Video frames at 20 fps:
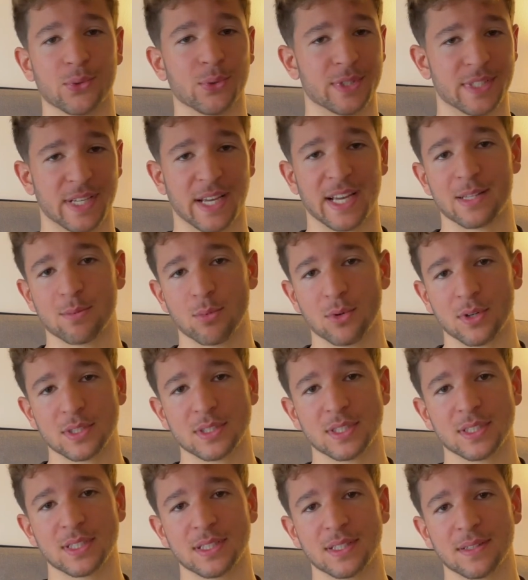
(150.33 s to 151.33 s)
skateboard.
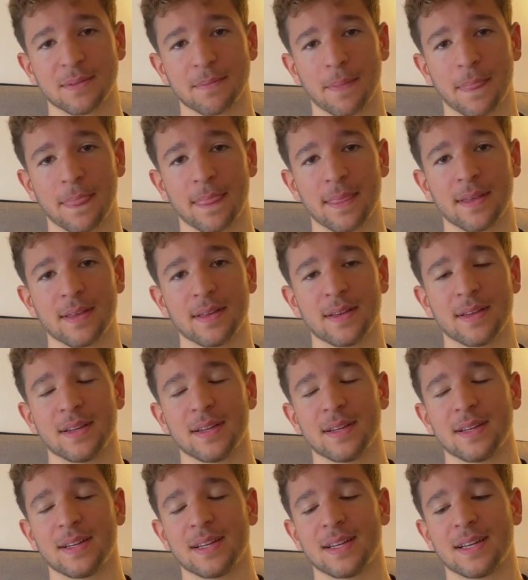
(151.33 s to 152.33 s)

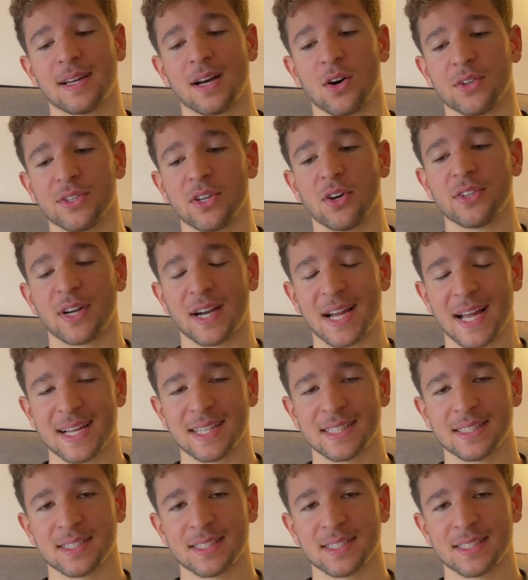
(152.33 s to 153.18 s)
On the other hand,